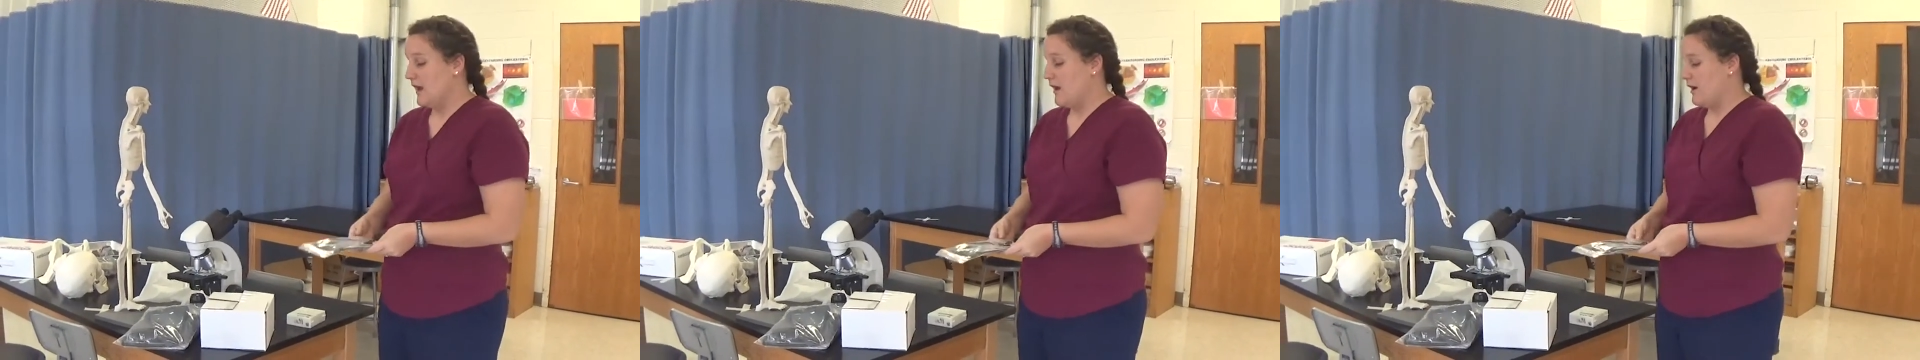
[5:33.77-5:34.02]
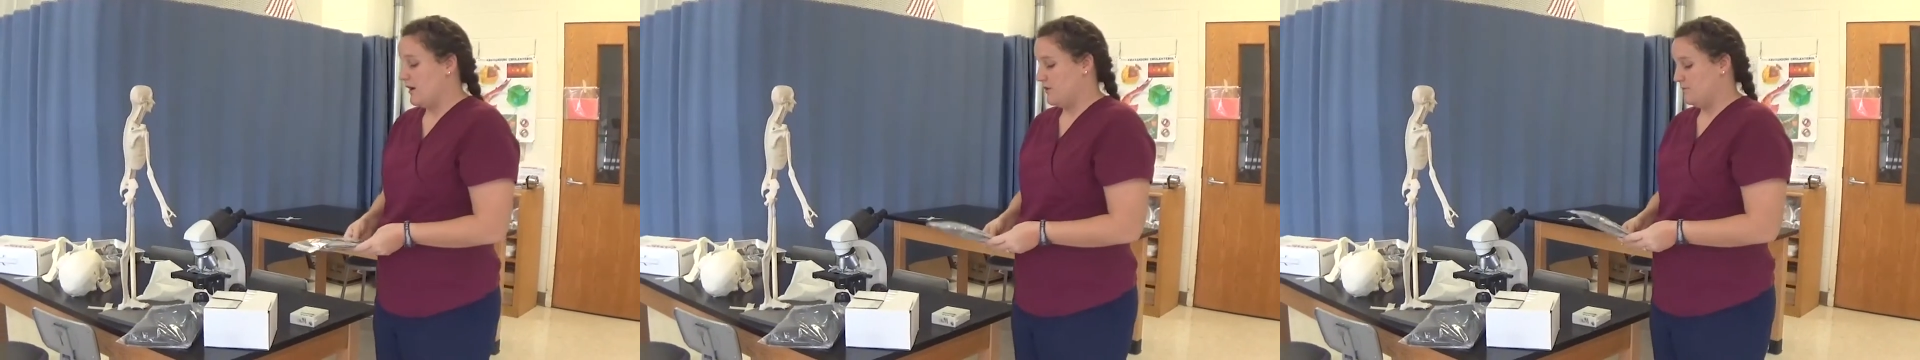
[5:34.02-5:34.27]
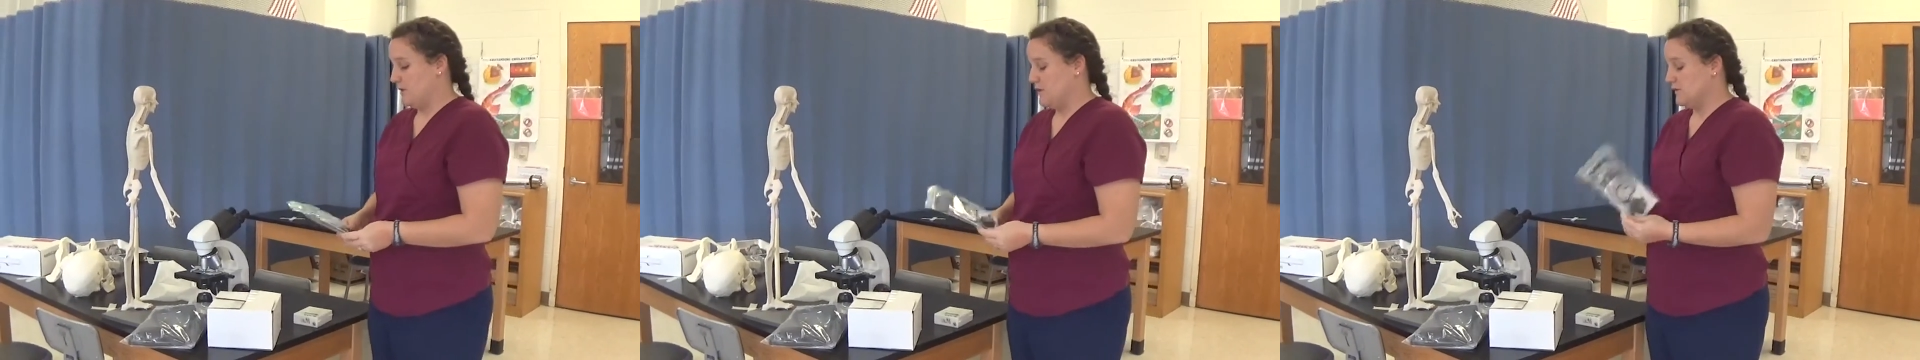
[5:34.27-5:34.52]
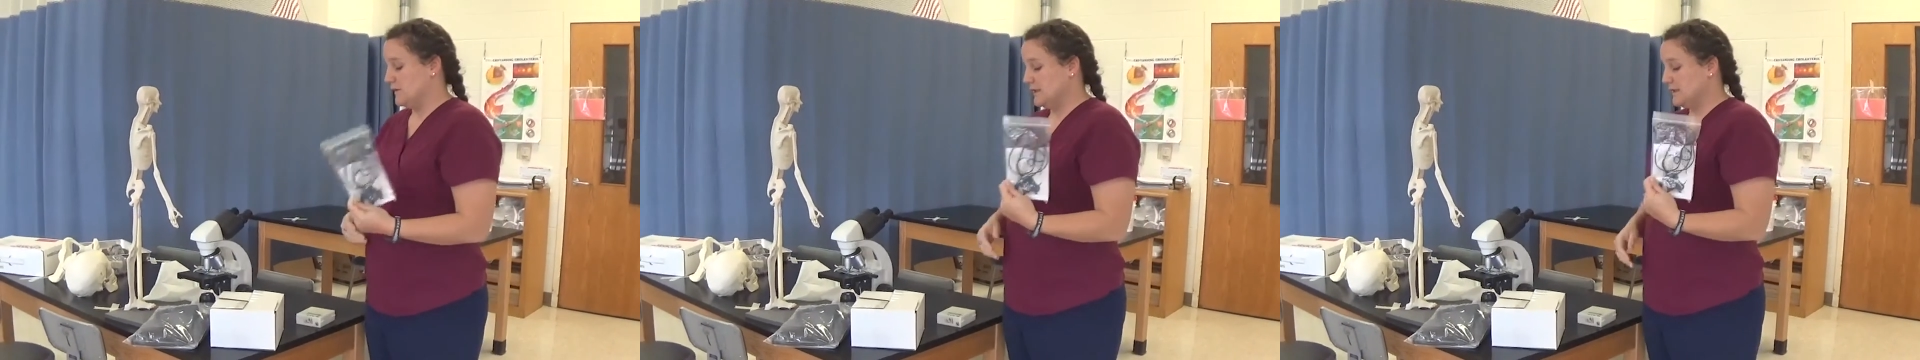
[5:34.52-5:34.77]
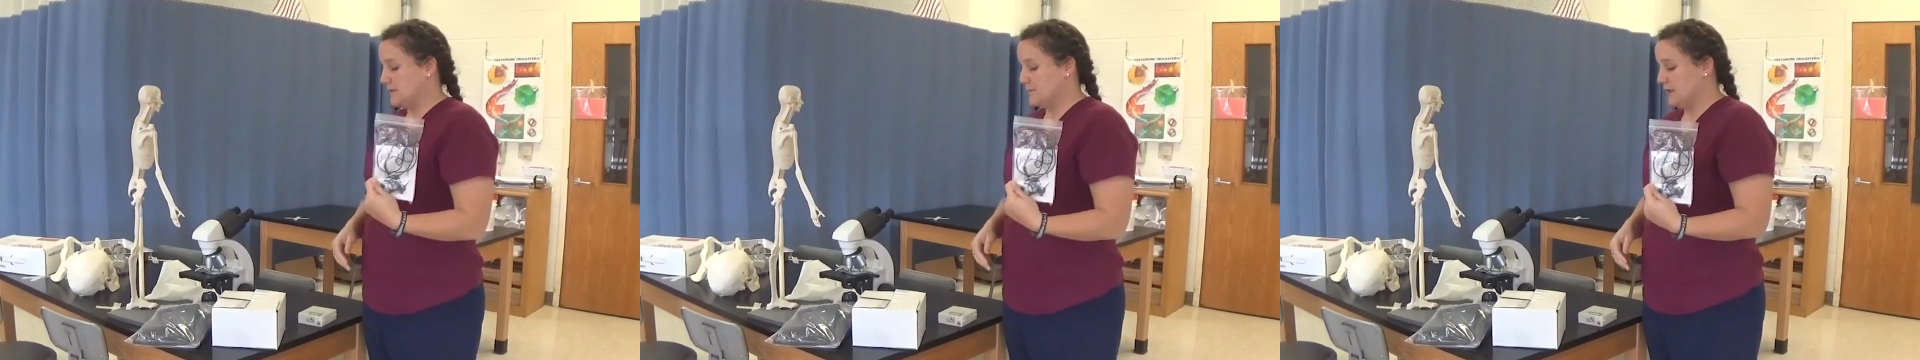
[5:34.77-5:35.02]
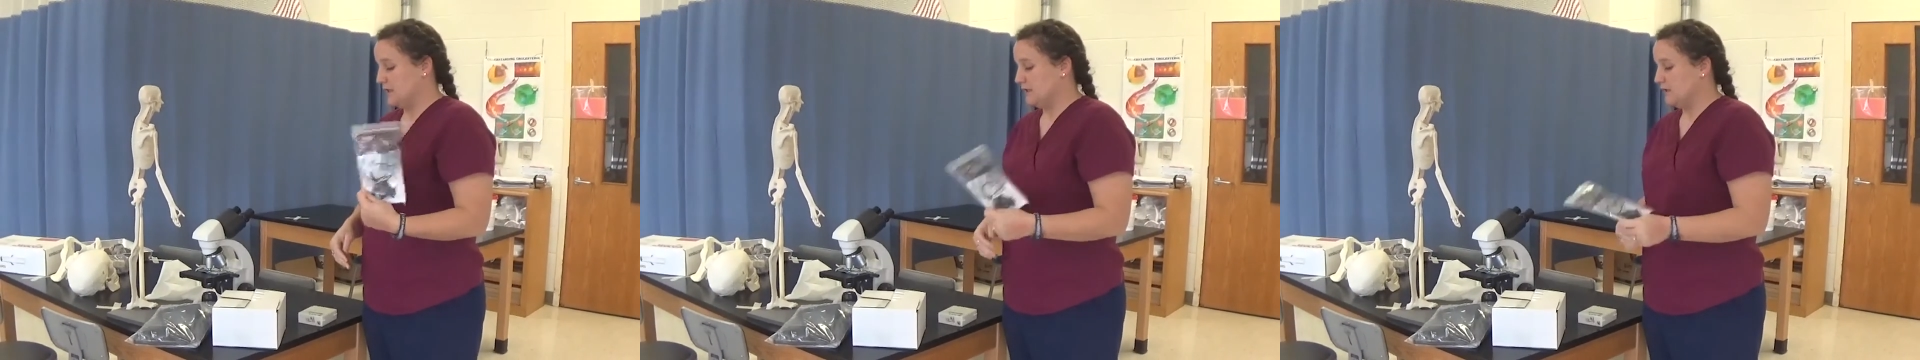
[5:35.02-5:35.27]
um, using some
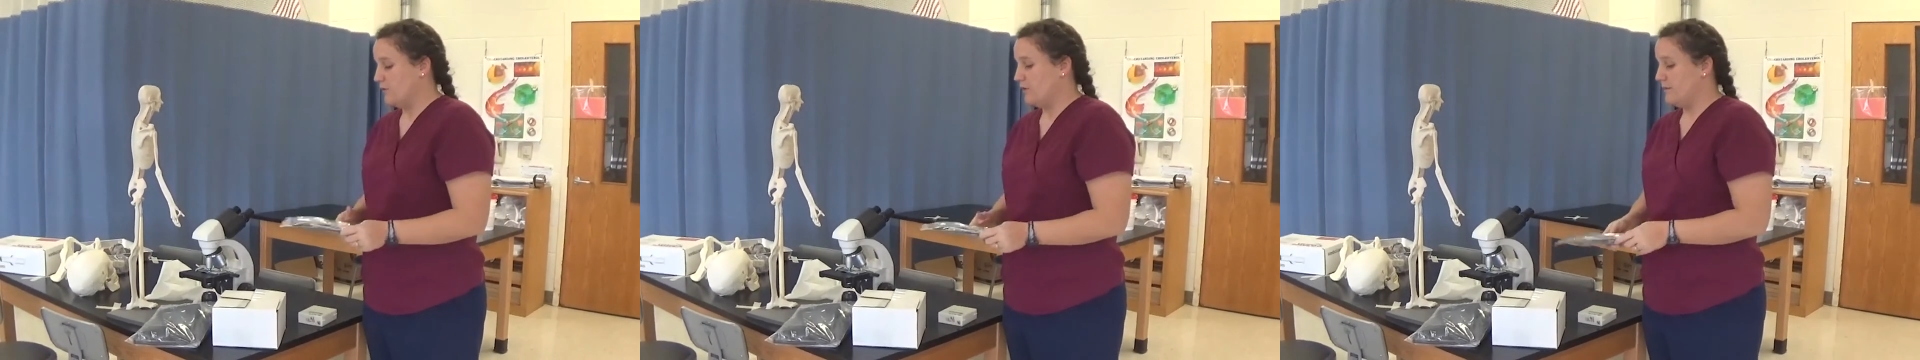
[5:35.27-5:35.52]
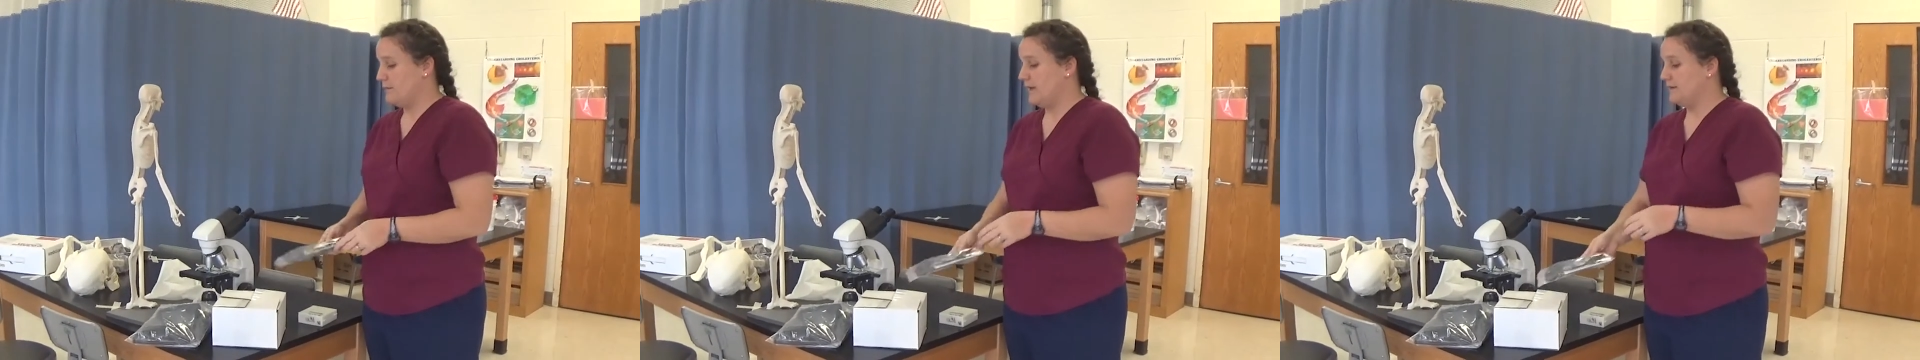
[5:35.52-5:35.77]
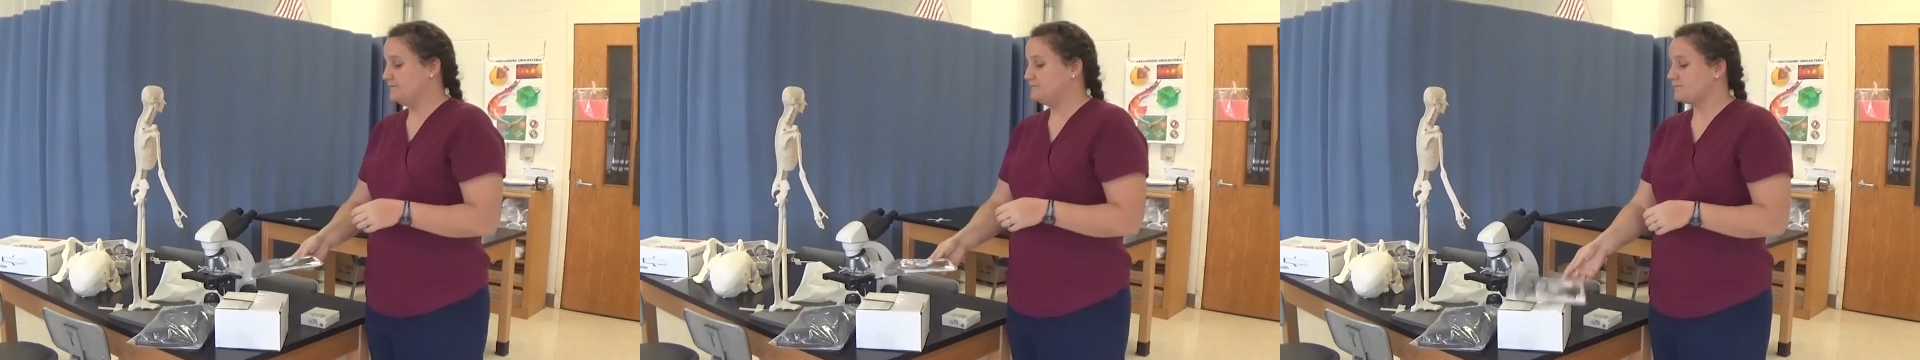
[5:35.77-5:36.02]
of this equipment.